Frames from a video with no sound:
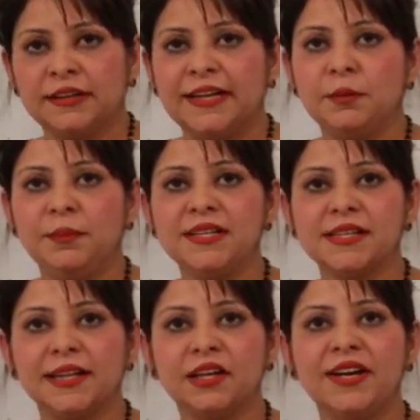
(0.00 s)
That means
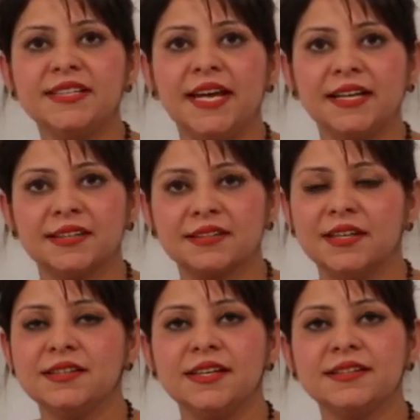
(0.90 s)
otherwise the
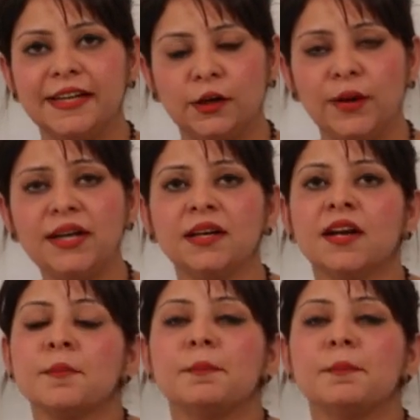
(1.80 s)
existence is liquid,